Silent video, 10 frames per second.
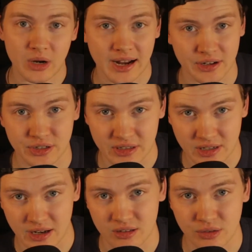what actually
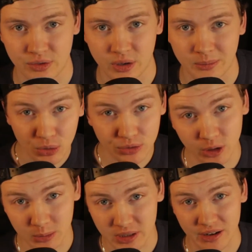scans the film. Most
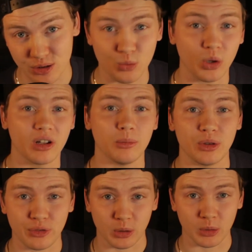film scanners will come
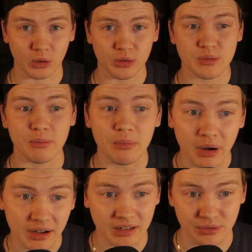with film holders,
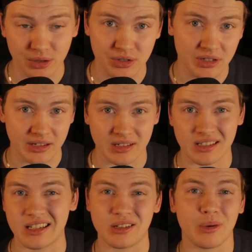but if yours doesn't,
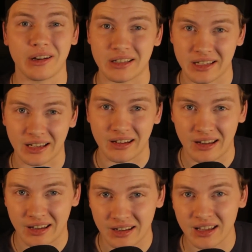say you bought it
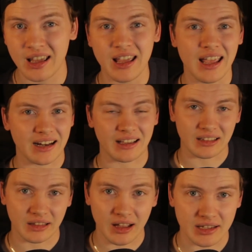secondhand and it
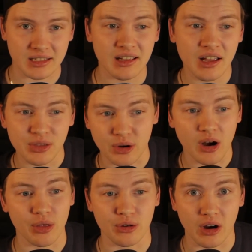got lost, there
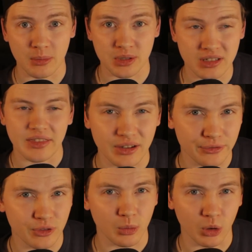are other options. a
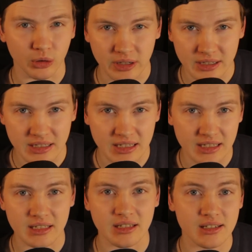film holder is the
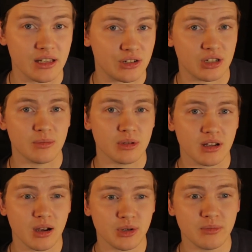easiest and cheapest
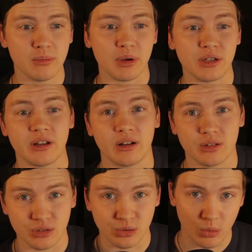option, but you can
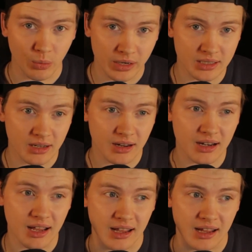also do a wet
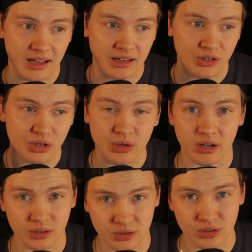scan, and you can
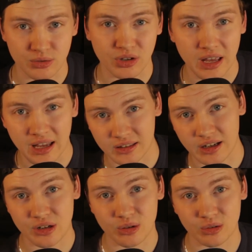also use
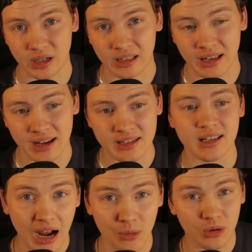anti-Newton ring glass.
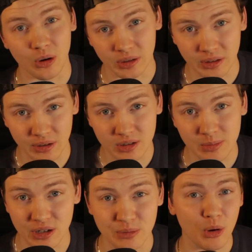I won't go into those
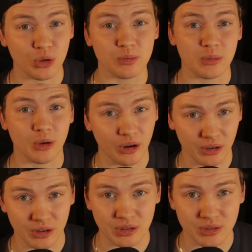because most people aren't
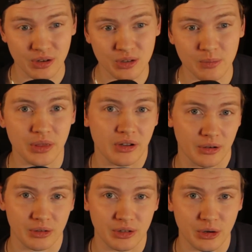going to use those, but they are
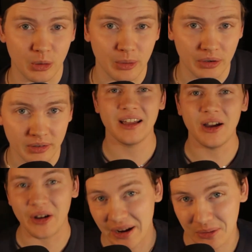good to know about.
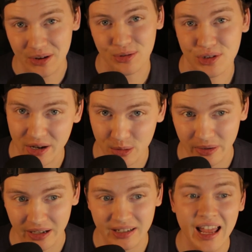Okay, we have our scanner
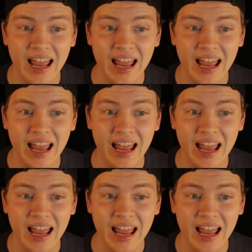picked.